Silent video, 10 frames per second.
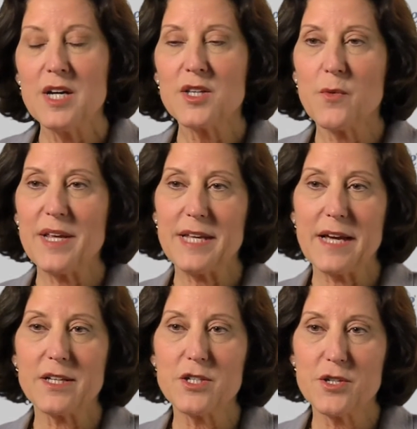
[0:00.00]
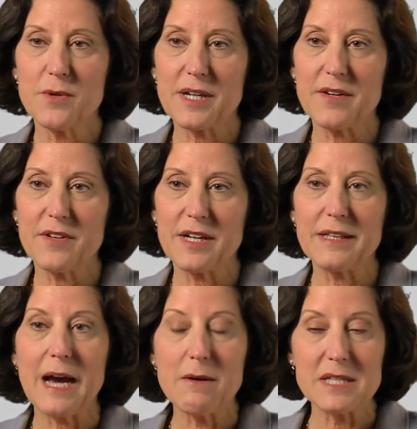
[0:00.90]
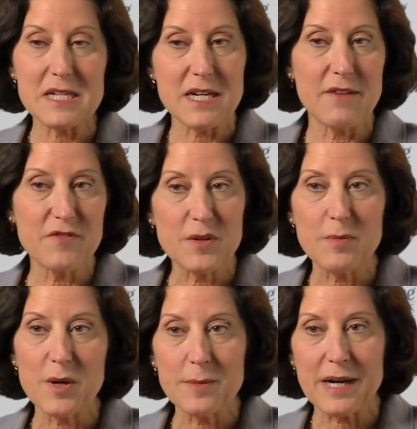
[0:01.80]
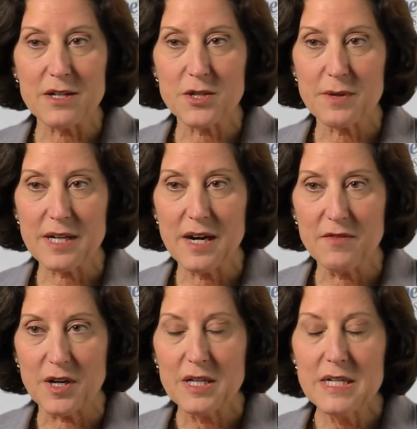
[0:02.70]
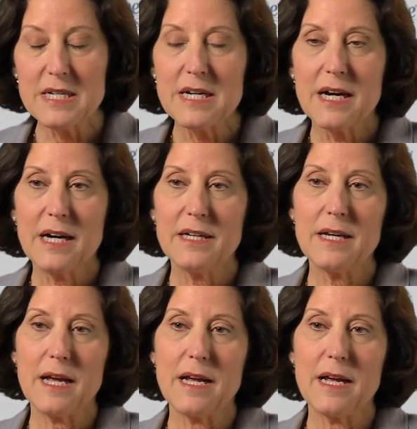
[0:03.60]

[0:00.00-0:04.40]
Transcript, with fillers: the way the other two are given, allowing the time for the bone marrow to recover, uh,